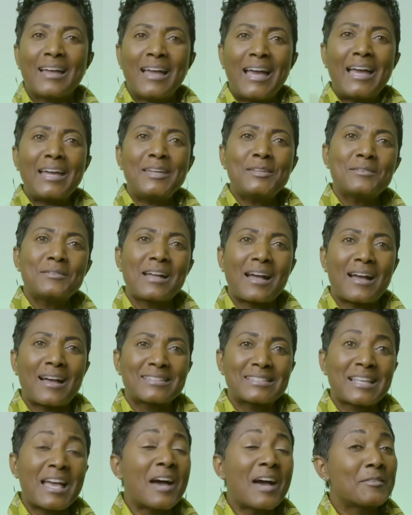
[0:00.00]
Hey, you
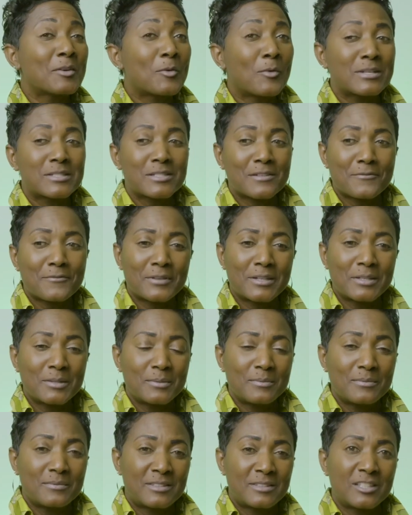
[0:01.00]
guys, I have a question for
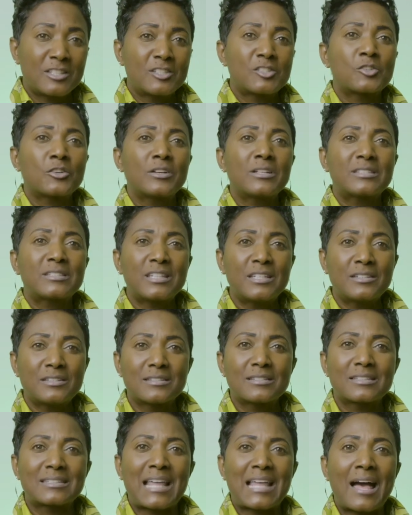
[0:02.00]
you. Does your
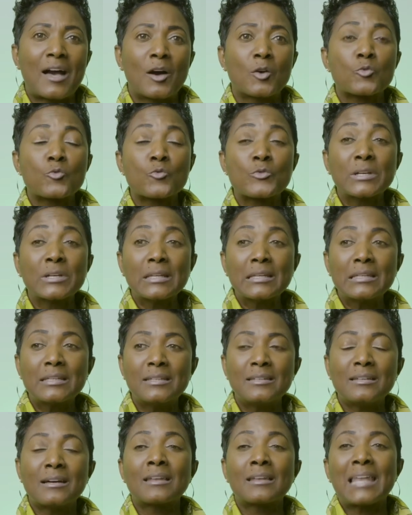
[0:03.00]
teaching style
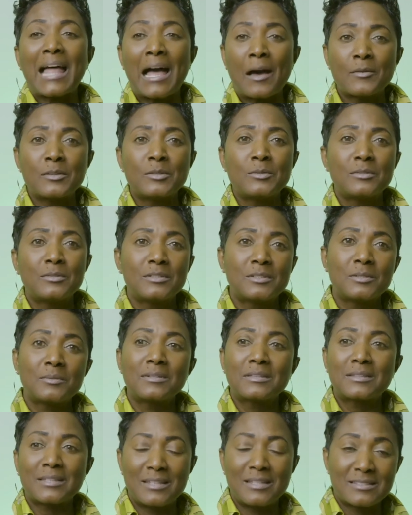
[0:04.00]
really allow you to do
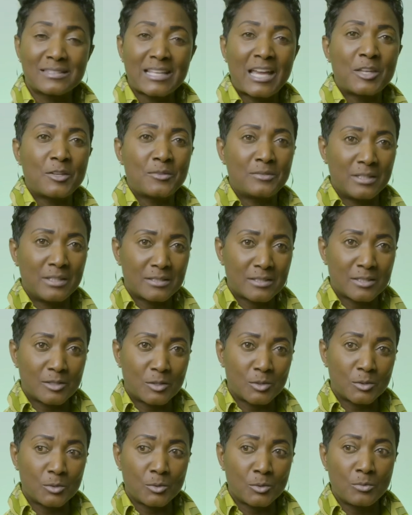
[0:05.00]
the things that you need to
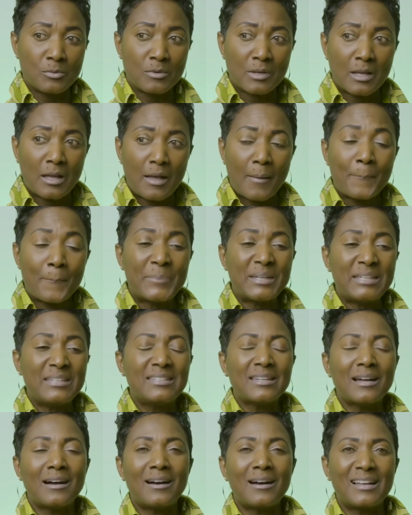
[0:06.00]
do
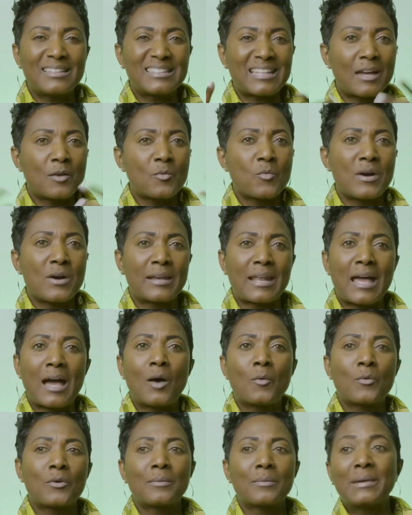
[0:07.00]
beyond that 1
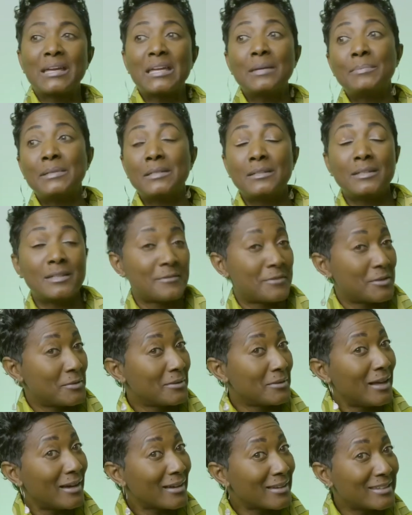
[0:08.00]
hour, maybe if you're
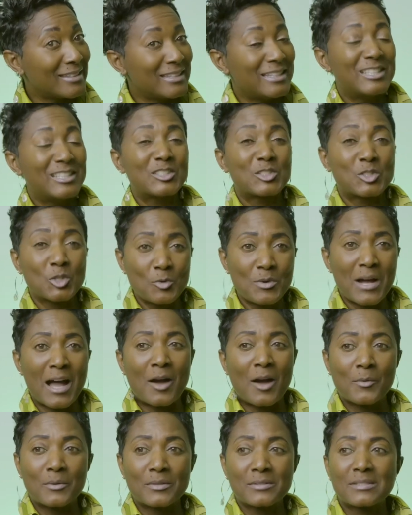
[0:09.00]
lucky, 2
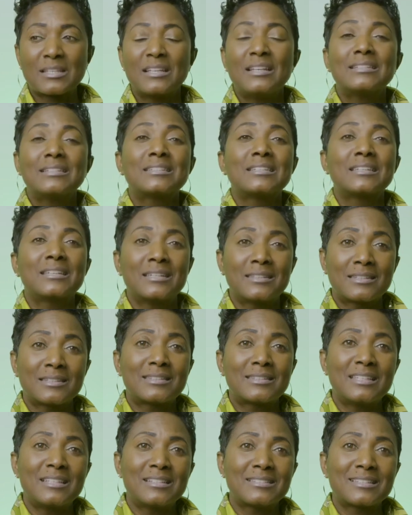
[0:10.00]
hours to get the
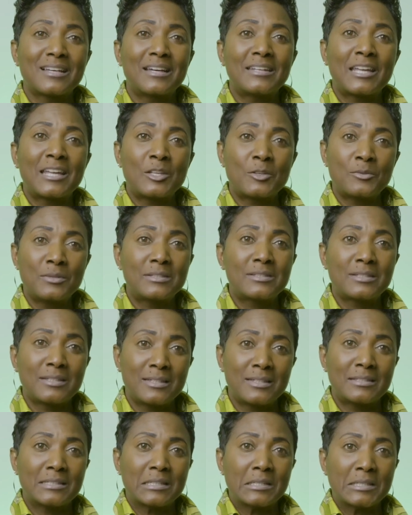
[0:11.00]
things done that you need to
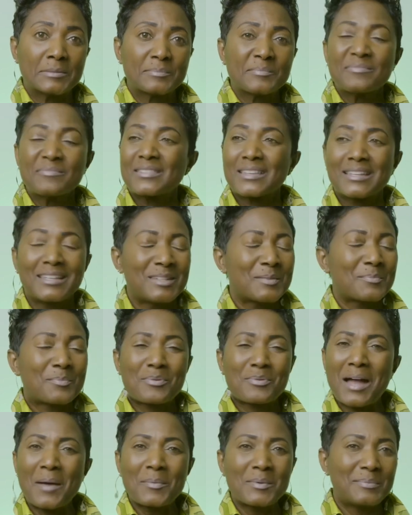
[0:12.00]
get done? It
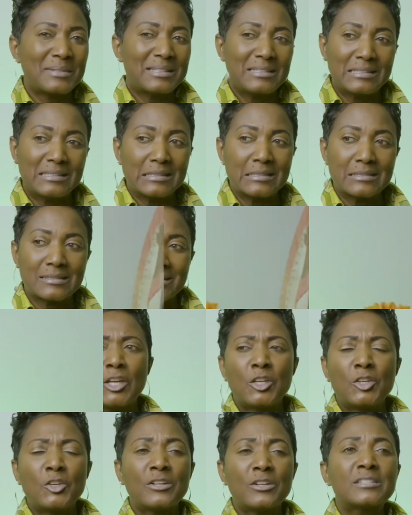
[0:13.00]
probably doesn't.
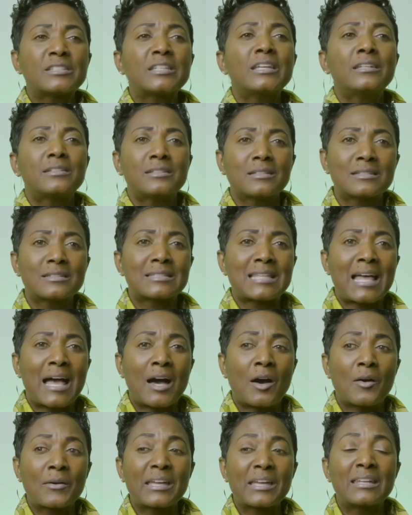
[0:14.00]
Your teaching
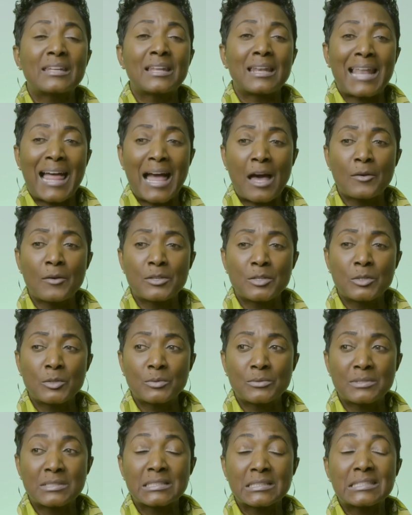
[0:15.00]
style can allow
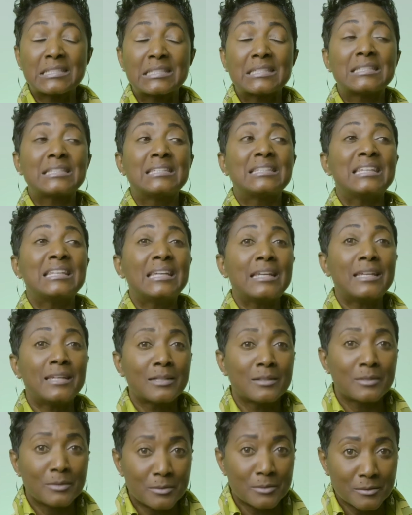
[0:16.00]
you to
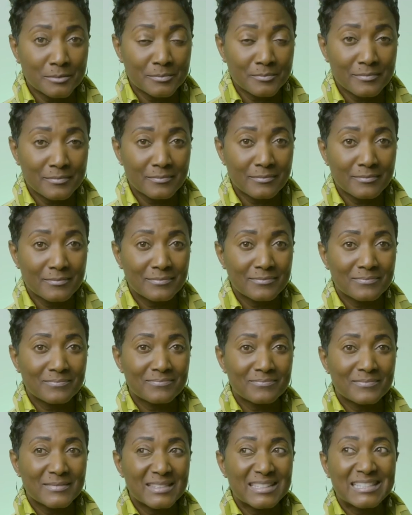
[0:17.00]
steal
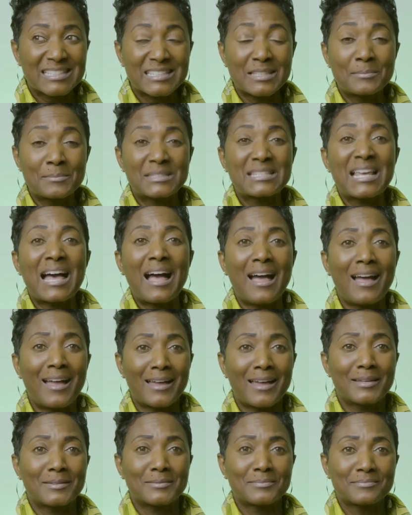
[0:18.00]
some
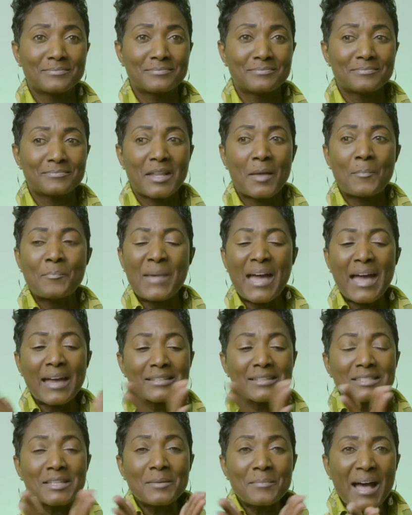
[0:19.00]
time.
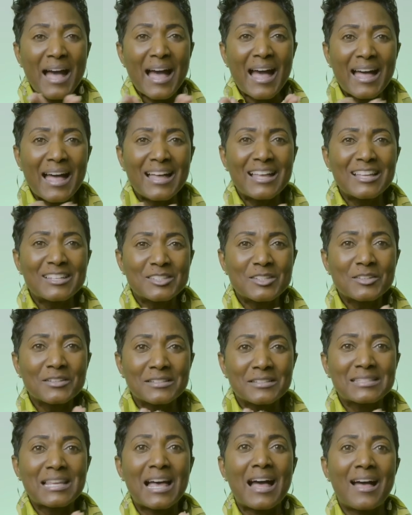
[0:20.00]
Maximize
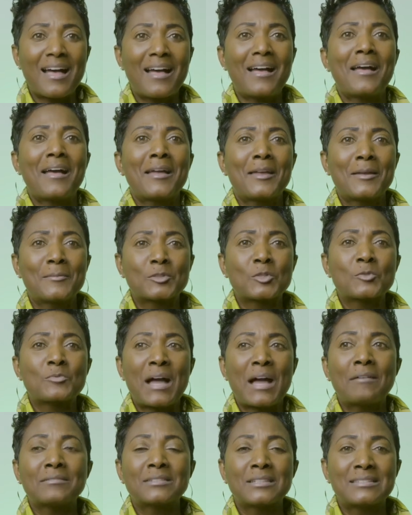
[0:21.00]
your time
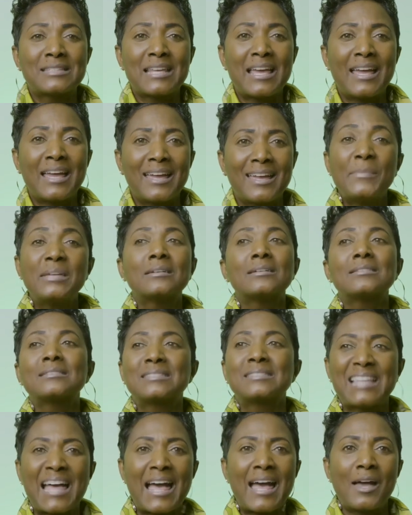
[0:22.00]
throughout the day because
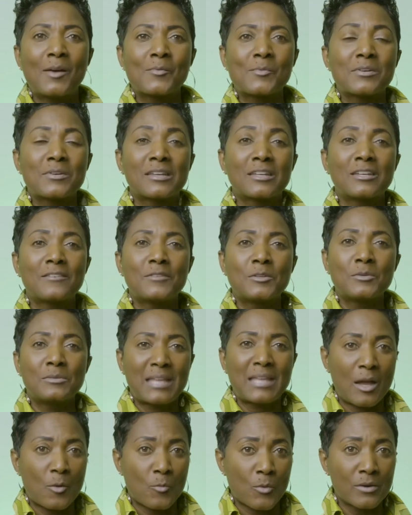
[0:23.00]
that will give you
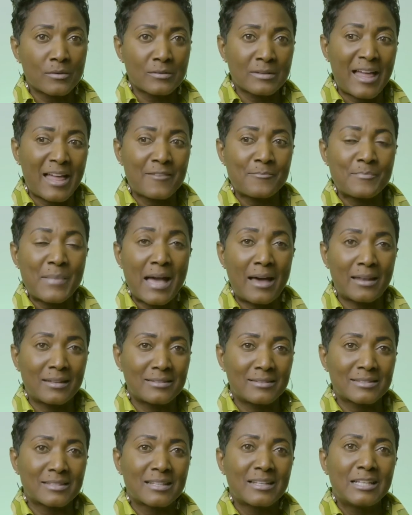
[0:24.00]
that work-life
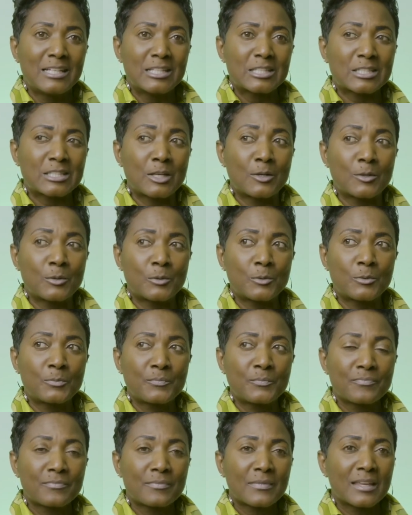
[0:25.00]
balance.
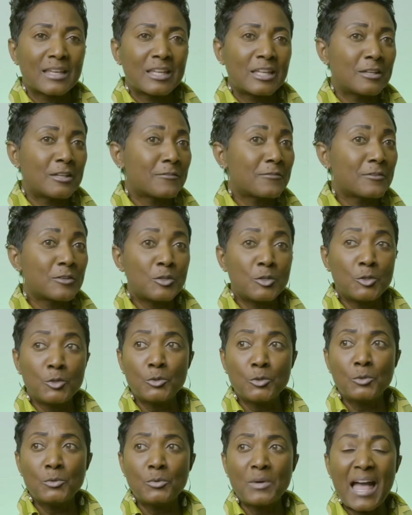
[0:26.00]
So if
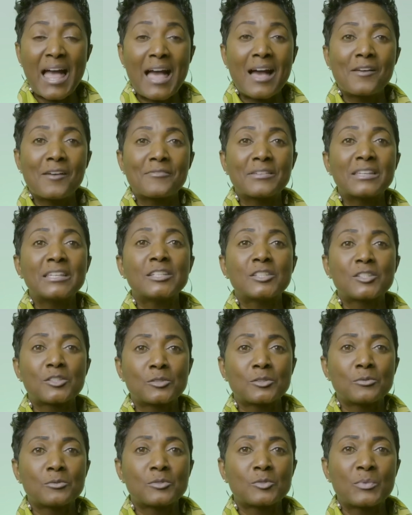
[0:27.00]
you have
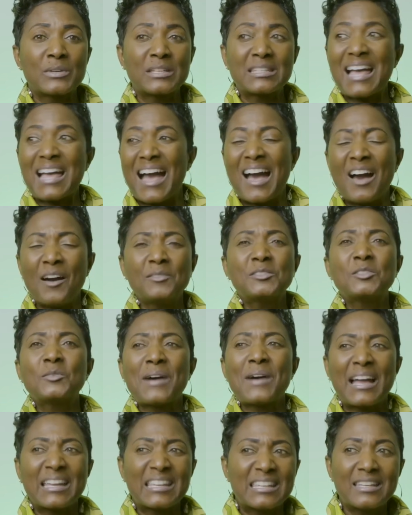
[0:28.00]
issues with how
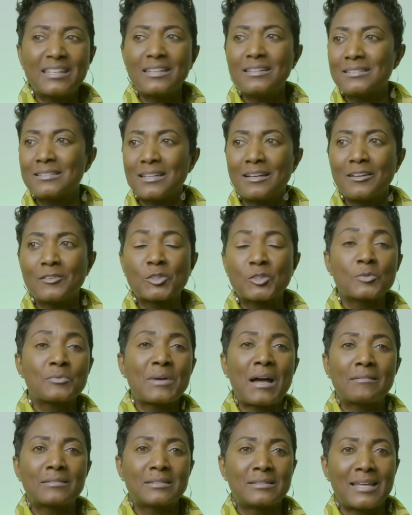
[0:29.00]
do I get it done
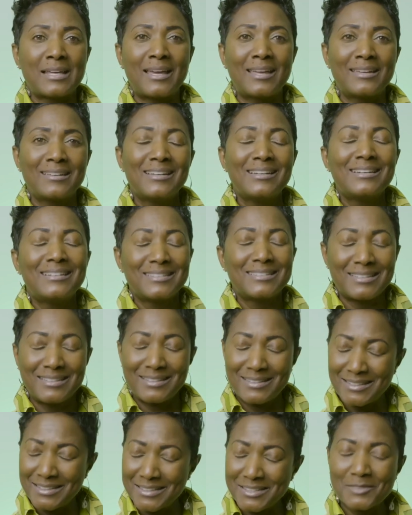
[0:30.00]
throughout the day,
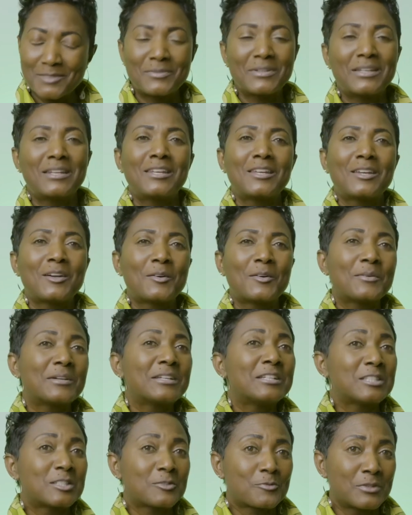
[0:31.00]
then this video
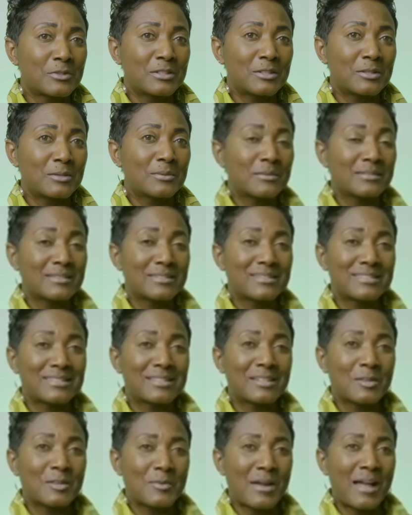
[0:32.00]
is for you.
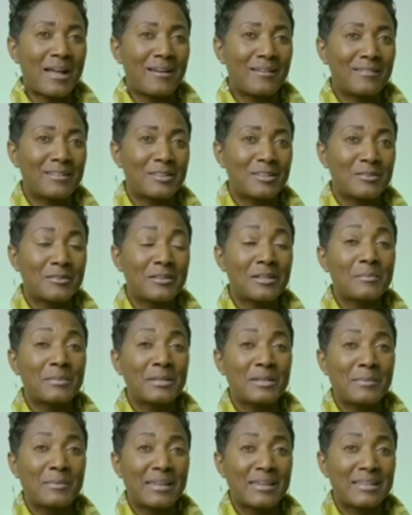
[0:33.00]
Stick around and you're going to
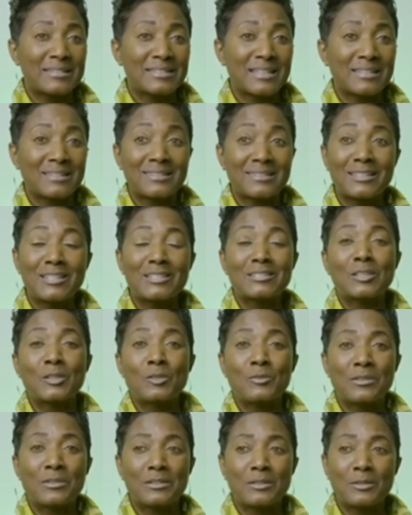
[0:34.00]
be amazed at the things that
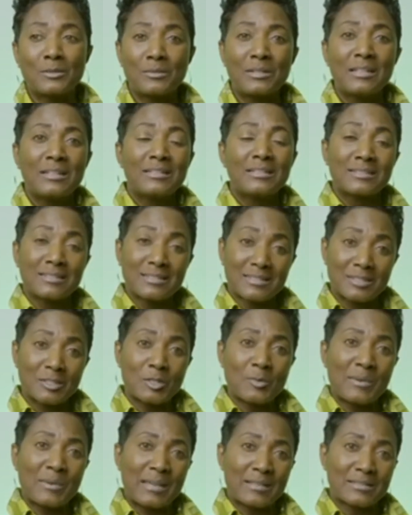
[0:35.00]
you can do to
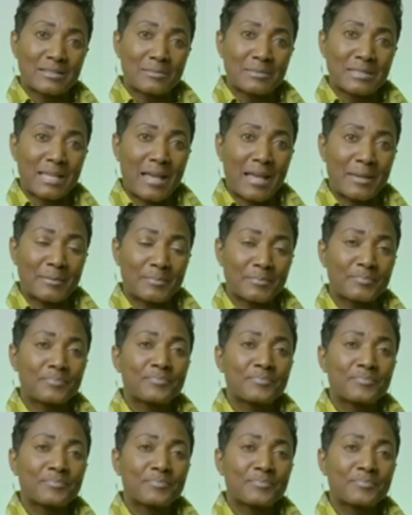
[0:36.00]
steal back some time.